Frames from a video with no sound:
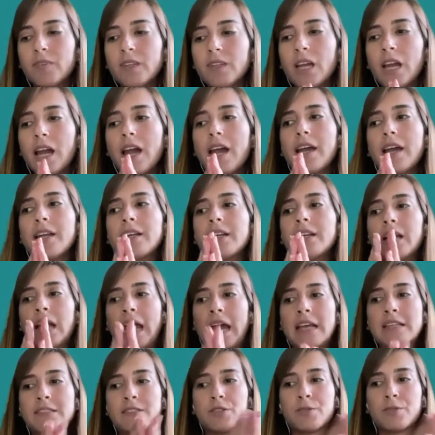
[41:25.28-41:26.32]

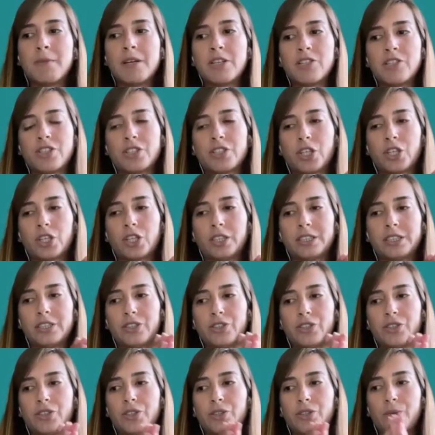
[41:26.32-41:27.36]
as you mentioned earlier
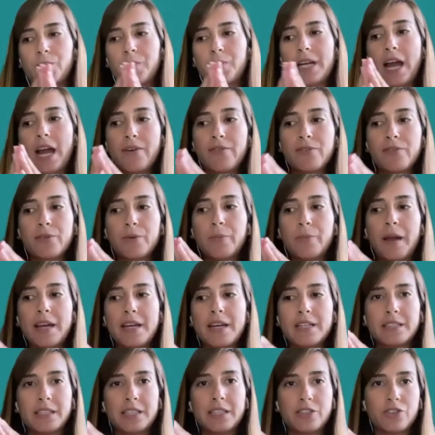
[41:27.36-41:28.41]
too, we have to pay
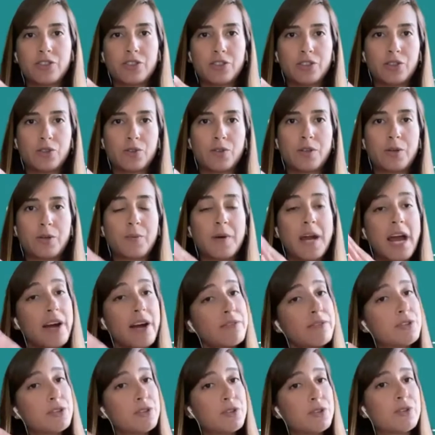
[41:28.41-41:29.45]
attention to, or we have
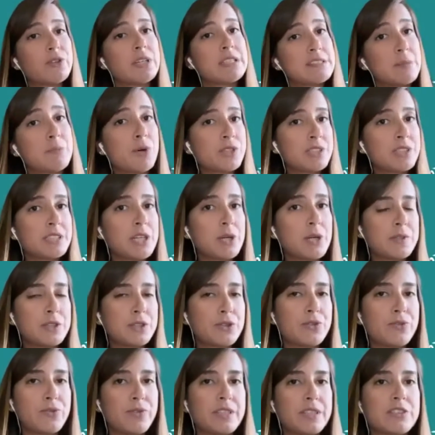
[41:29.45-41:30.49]
to do, it's important that we
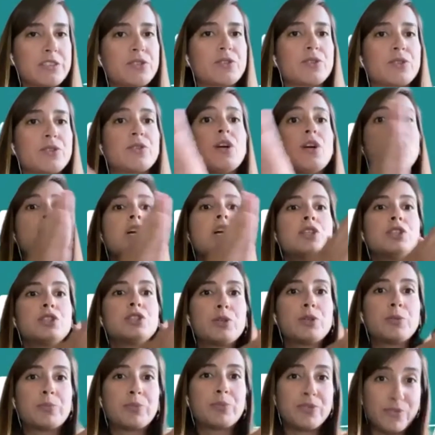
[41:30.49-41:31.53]
do things
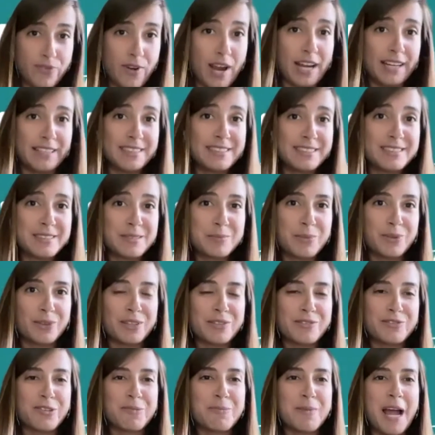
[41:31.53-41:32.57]
to prevent
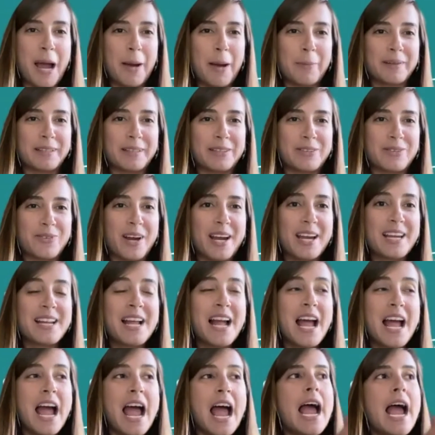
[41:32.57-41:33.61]
bullying from happening, right?
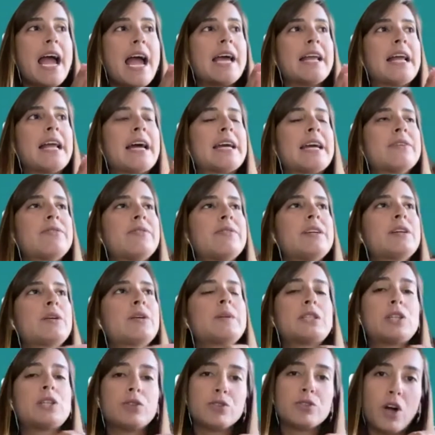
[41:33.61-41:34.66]
And I think
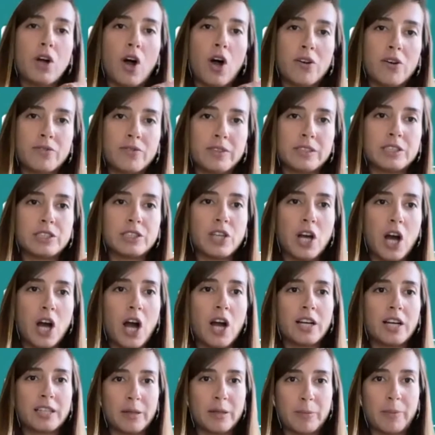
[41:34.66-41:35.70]
we don't often
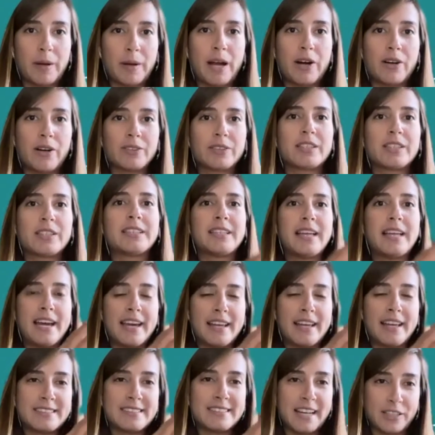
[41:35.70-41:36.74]
talk about that
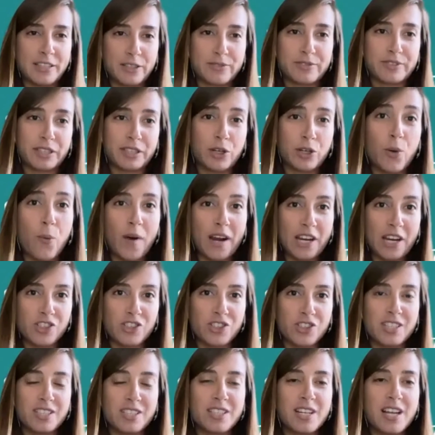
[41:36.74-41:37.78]
side of the
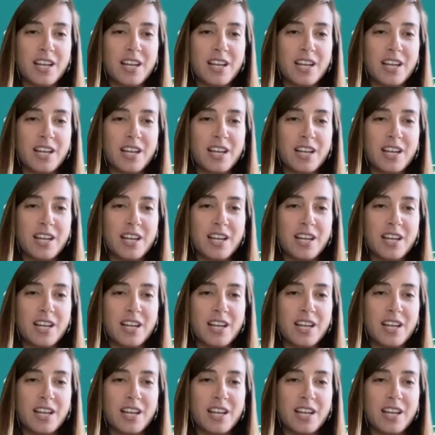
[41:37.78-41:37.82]
equation.